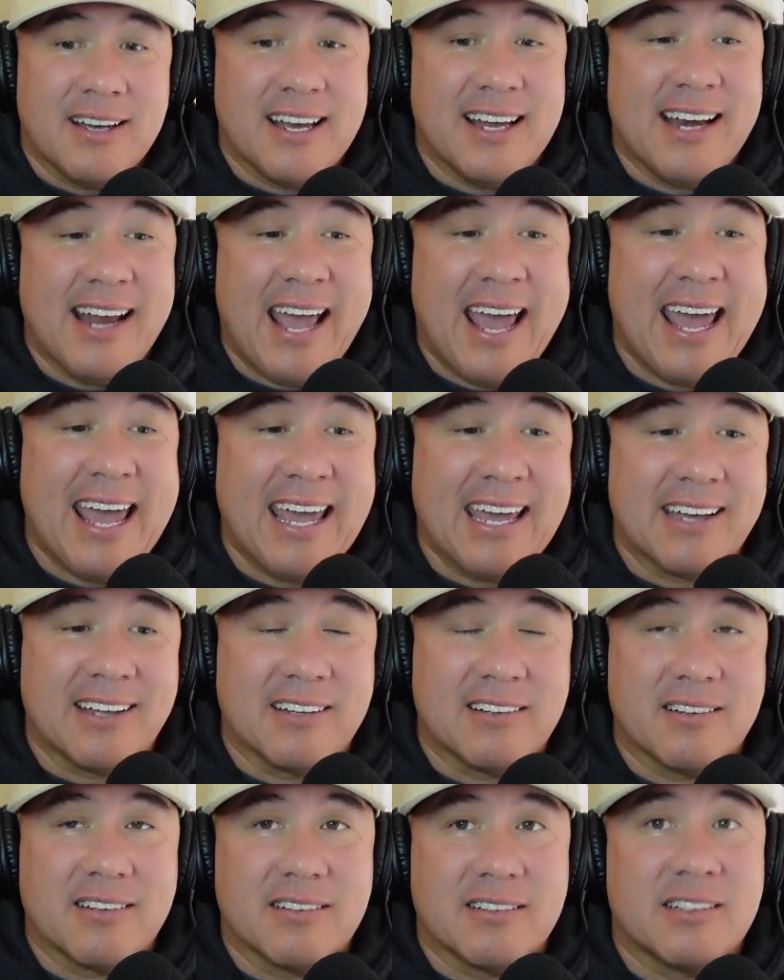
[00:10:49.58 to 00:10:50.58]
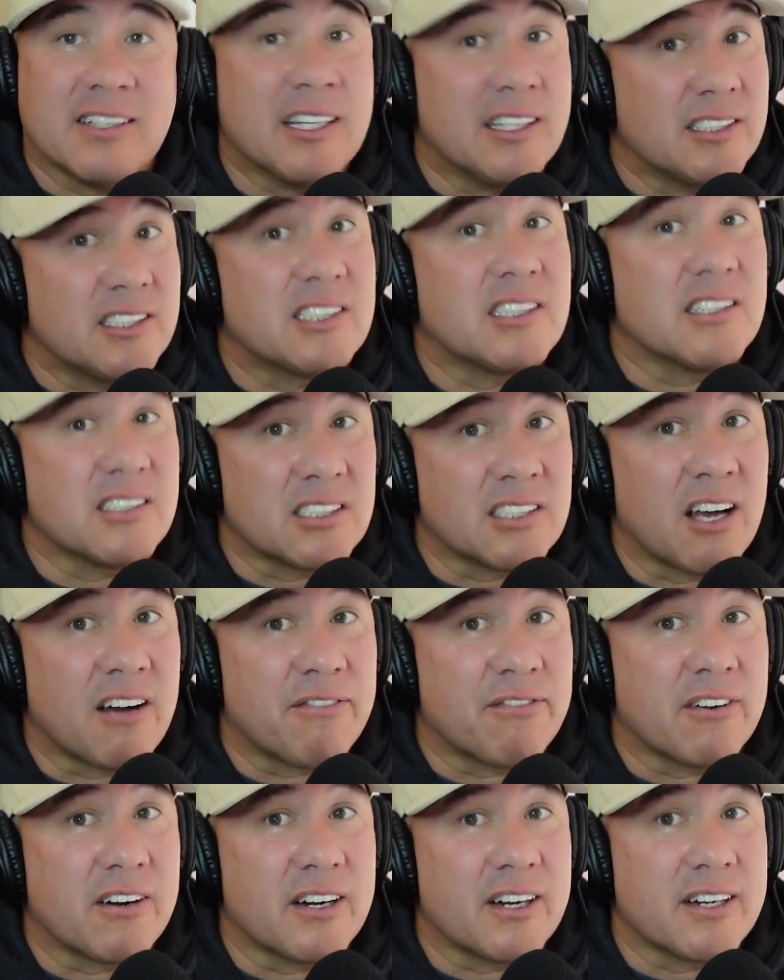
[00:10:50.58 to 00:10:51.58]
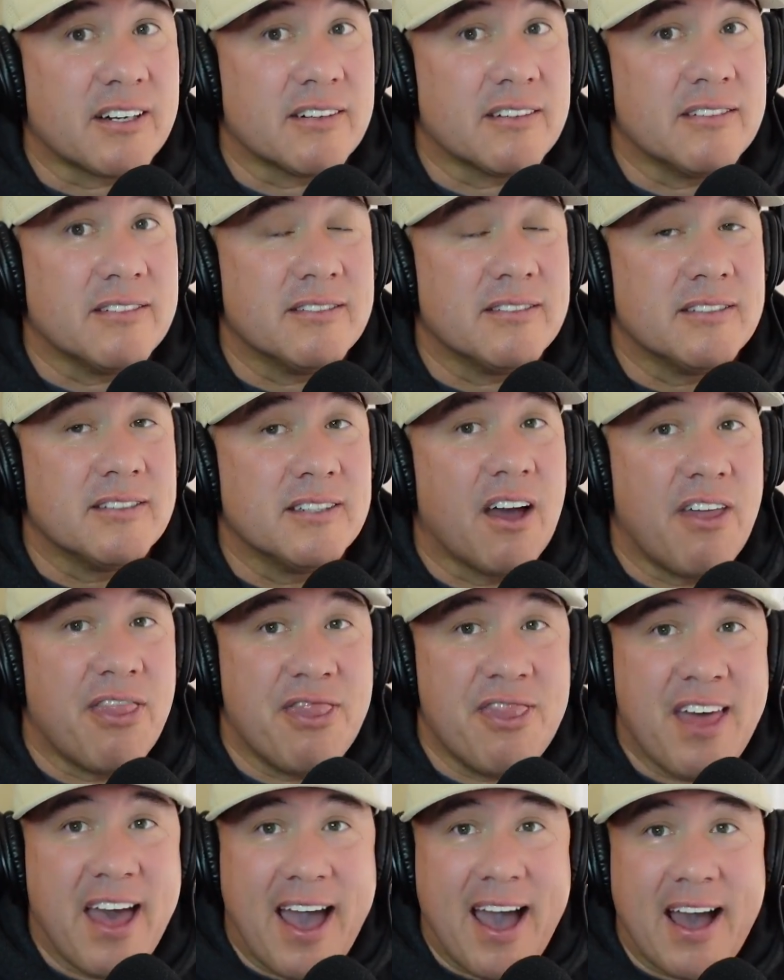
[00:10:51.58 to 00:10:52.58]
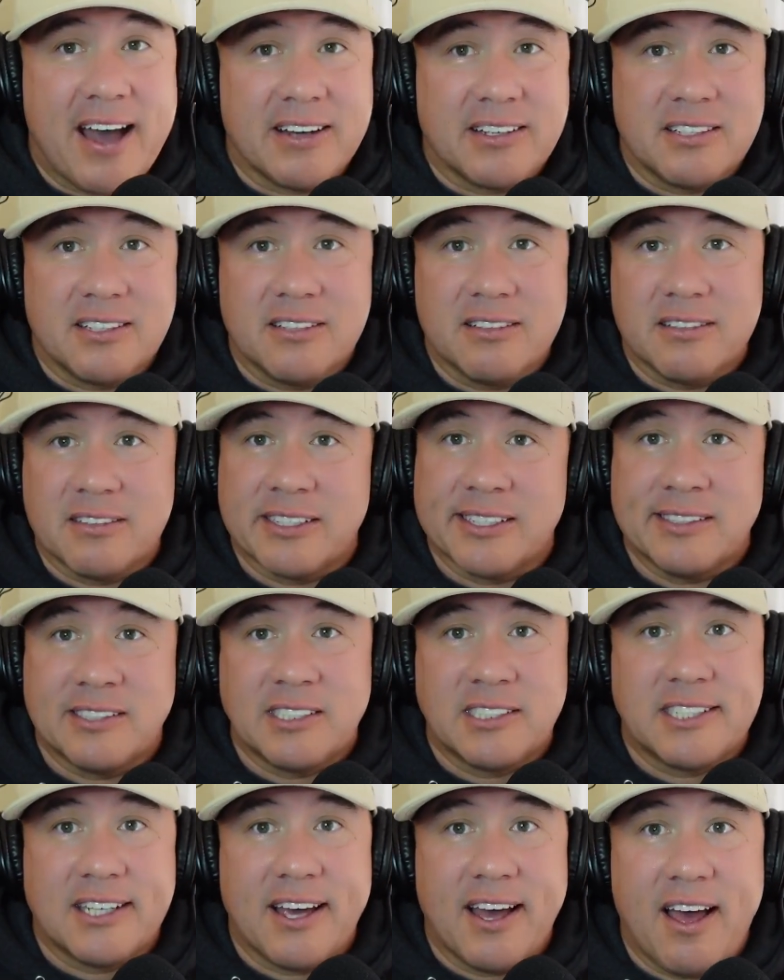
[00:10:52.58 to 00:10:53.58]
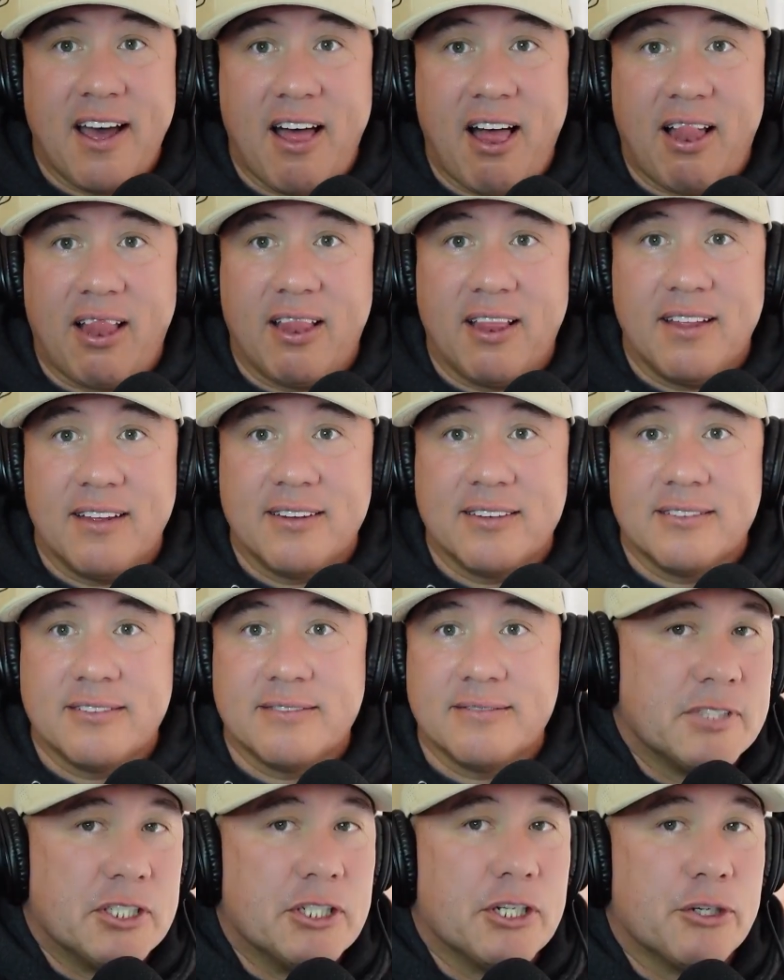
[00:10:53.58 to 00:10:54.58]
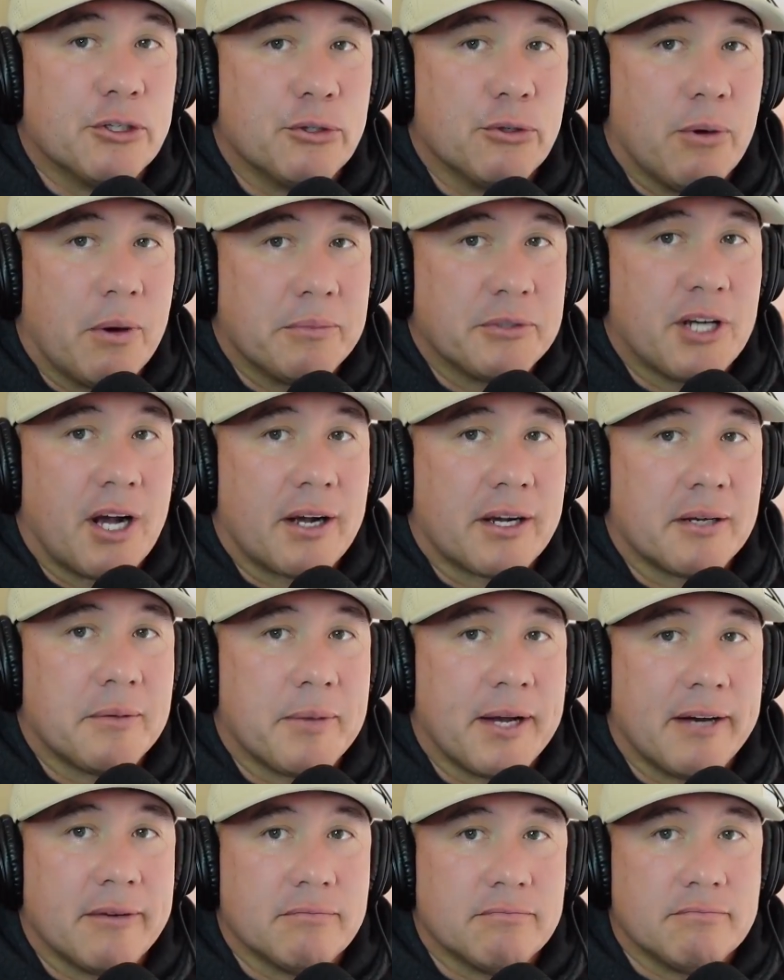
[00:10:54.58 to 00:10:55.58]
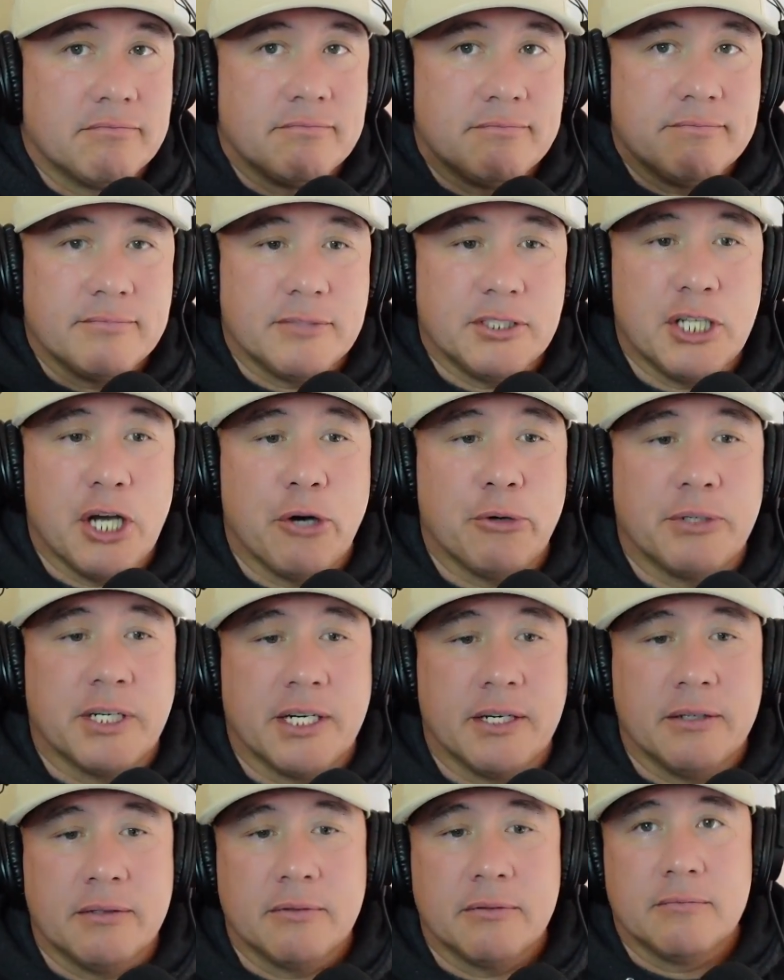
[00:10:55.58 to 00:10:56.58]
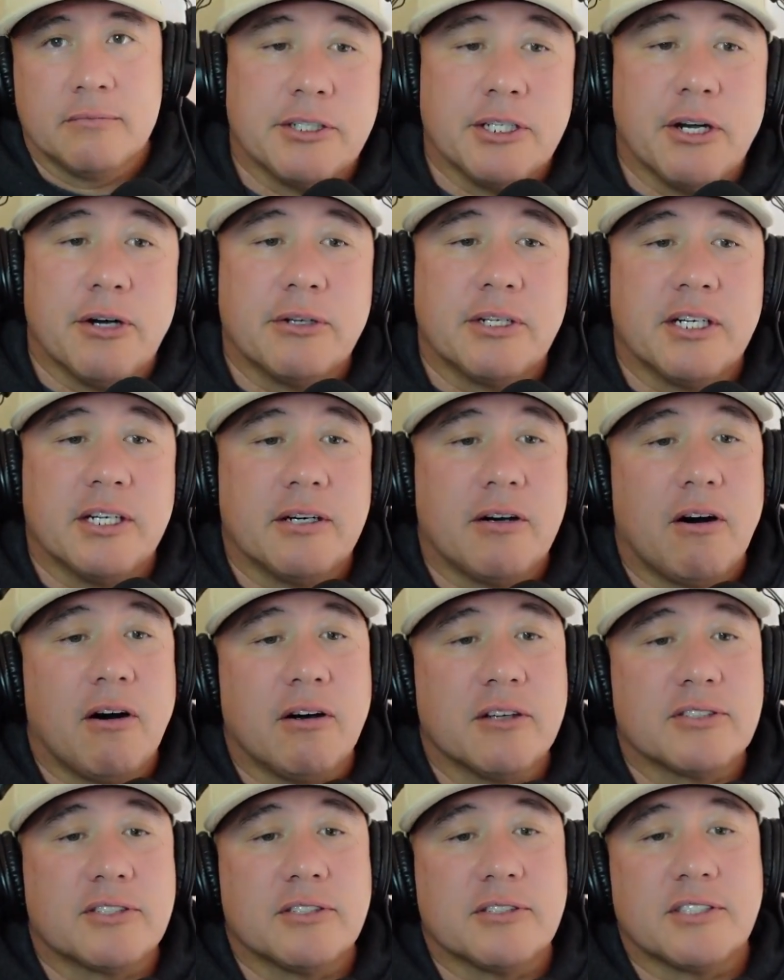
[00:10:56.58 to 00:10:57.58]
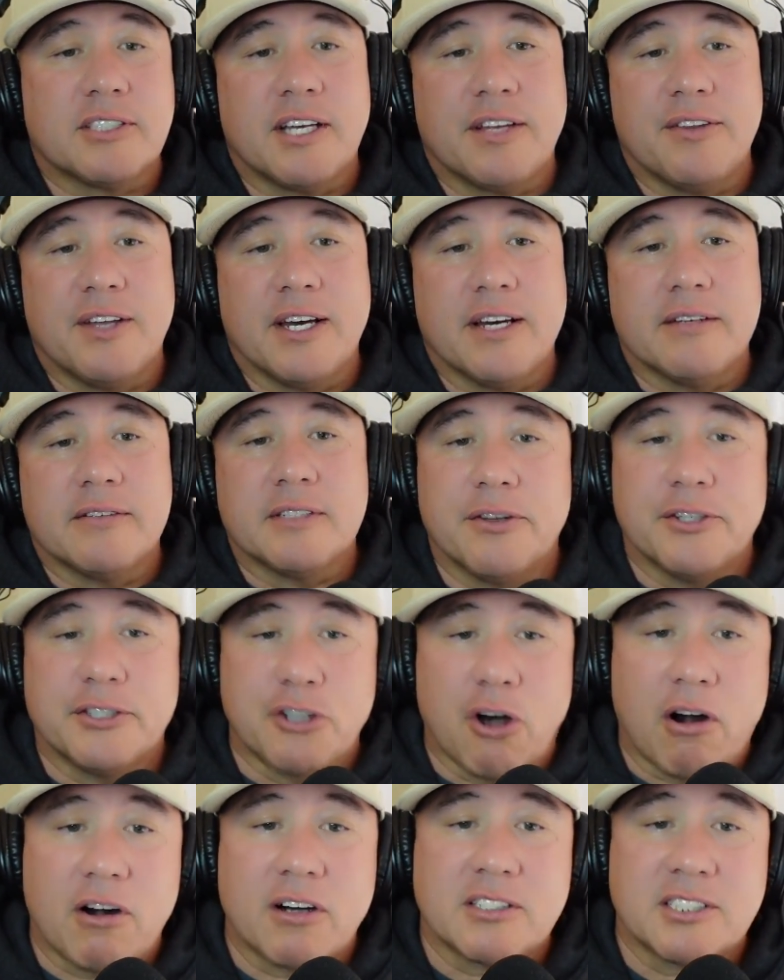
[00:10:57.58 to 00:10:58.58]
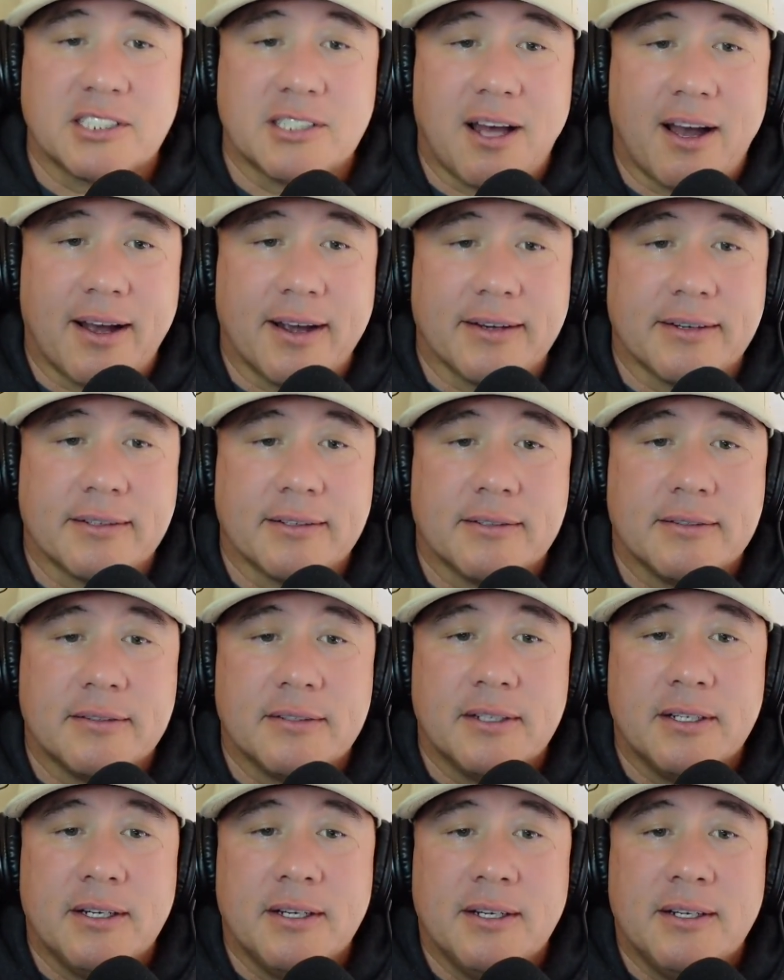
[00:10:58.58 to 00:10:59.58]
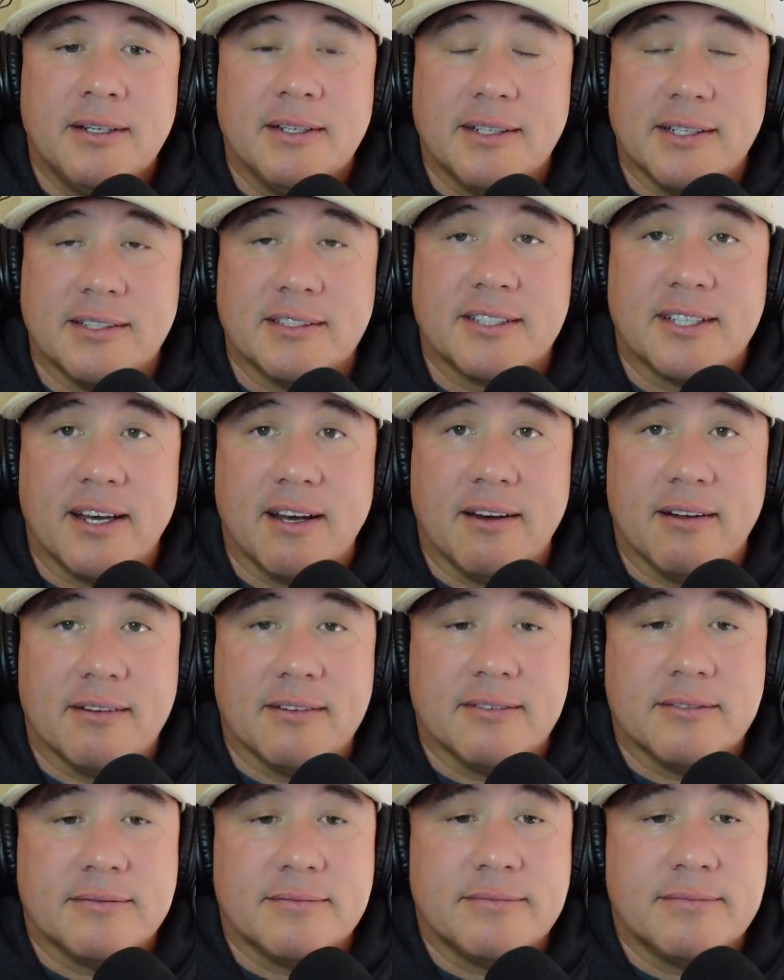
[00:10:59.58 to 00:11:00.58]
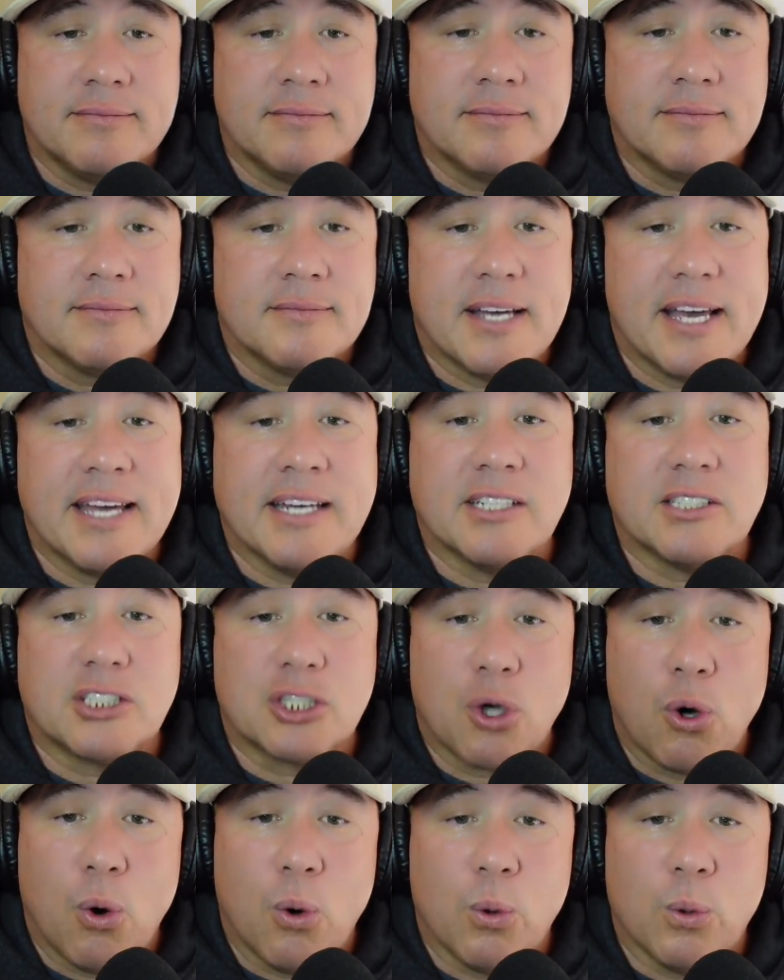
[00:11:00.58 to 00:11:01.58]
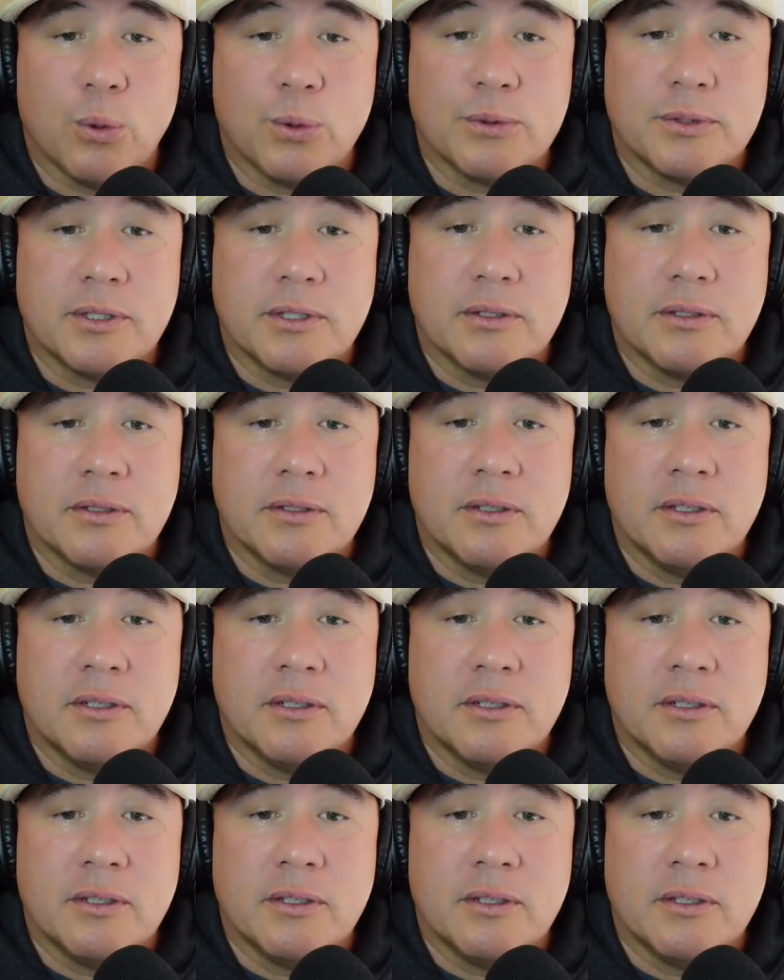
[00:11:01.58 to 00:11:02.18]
and hate leads to suffering, and that leads to hell. You know who I'm talking about Yoda. Yoda also said that the dark side is hell, and it's cold,